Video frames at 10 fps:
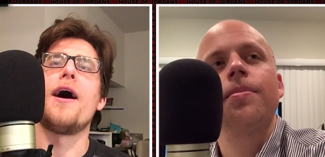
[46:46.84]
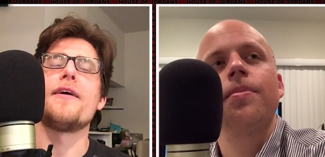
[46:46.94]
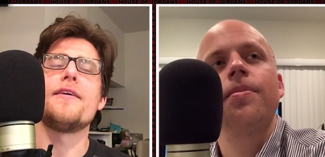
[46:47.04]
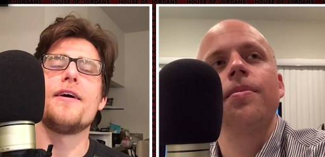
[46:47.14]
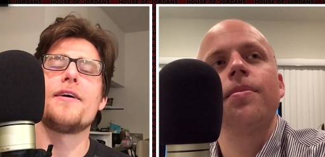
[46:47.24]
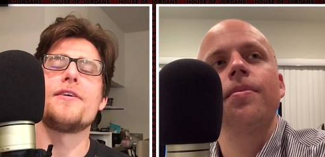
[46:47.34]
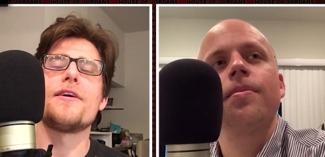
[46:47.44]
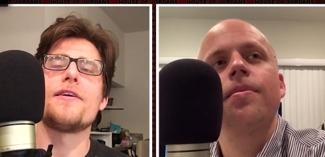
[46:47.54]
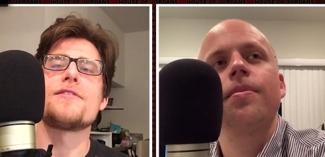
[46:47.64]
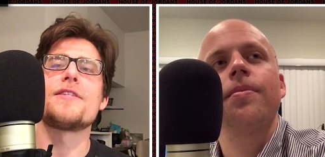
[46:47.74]
Speaker 1: Uh, yeah, you
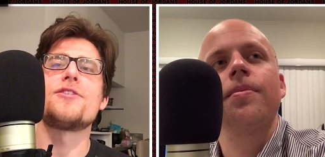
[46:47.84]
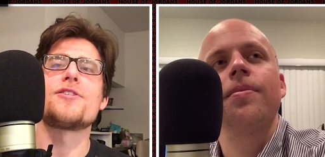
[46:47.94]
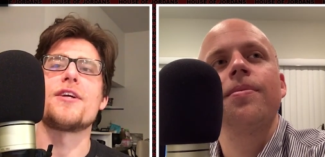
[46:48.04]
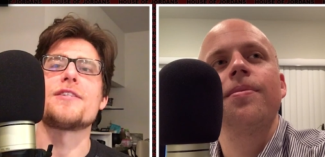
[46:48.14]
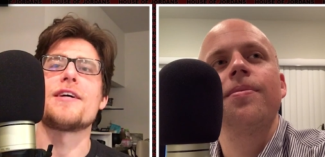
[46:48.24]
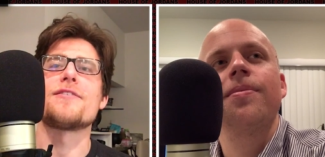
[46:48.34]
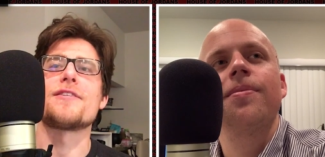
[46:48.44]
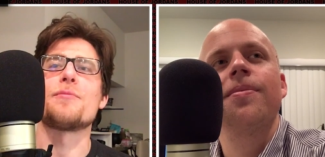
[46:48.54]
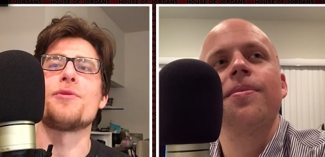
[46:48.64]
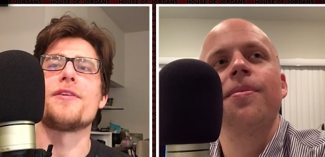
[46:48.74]
know that was interesting because I was going
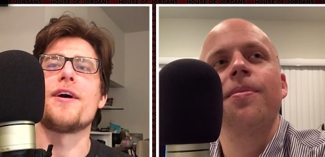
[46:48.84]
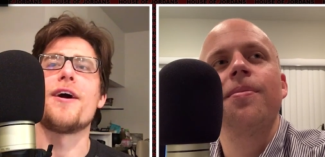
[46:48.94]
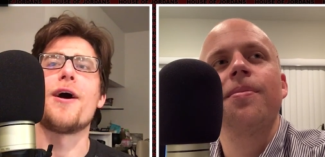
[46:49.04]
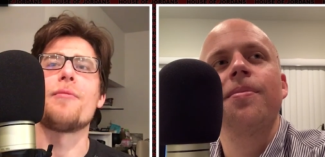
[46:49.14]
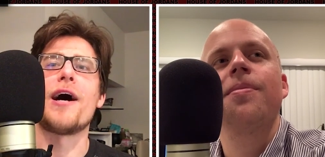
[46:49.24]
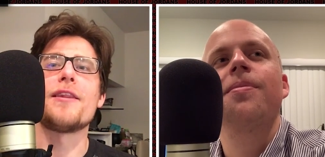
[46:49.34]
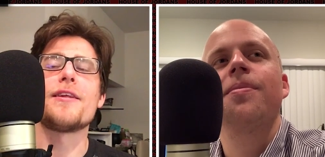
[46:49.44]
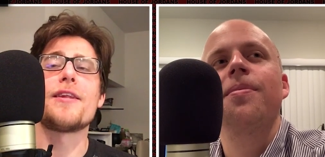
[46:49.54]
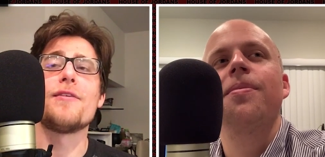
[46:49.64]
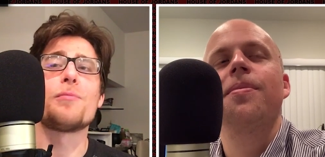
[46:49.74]
to bring that up. I
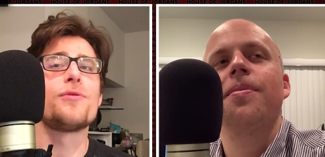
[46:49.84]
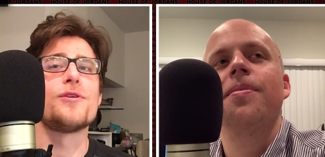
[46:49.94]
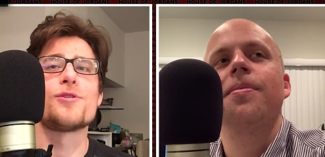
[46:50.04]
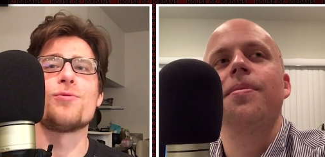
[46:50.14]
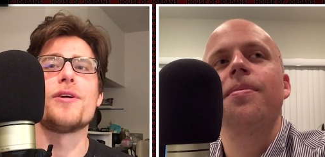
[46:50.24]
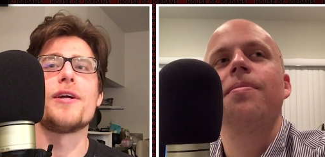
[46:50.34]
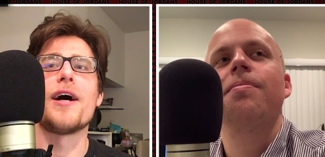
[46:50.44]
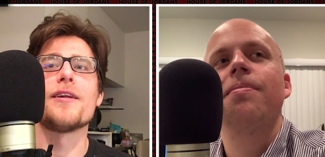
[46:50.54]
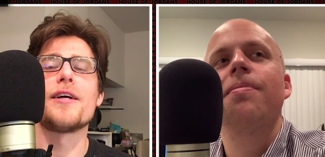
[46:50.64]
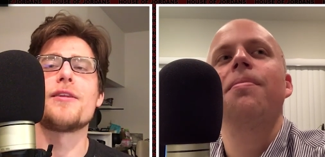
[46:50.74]
think they look pretty sweet.
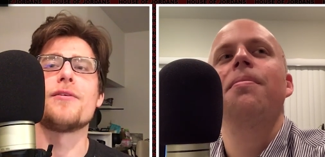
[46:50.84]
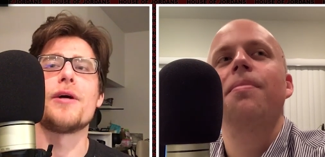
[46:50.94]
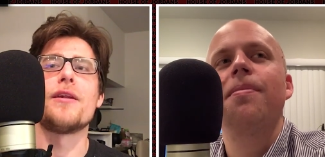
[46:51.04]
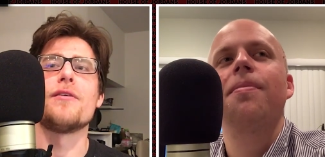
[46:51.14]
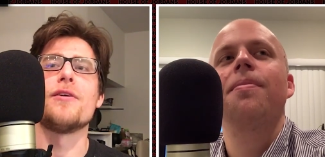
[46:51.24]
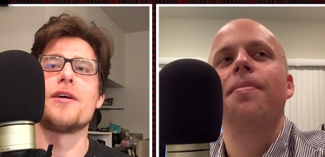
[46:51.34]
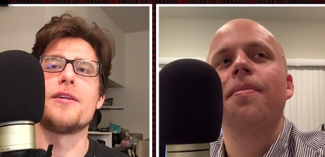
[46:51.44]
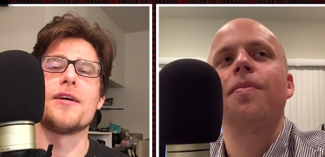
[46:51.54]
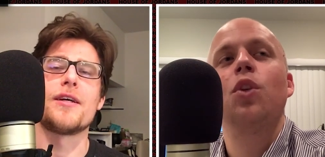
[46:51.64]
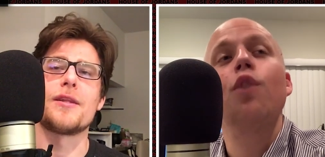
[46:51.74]
I like the way they look in
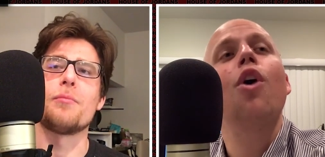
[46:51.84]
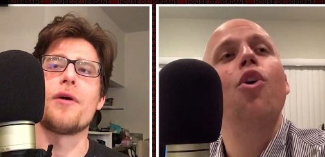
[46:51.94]
the. You've the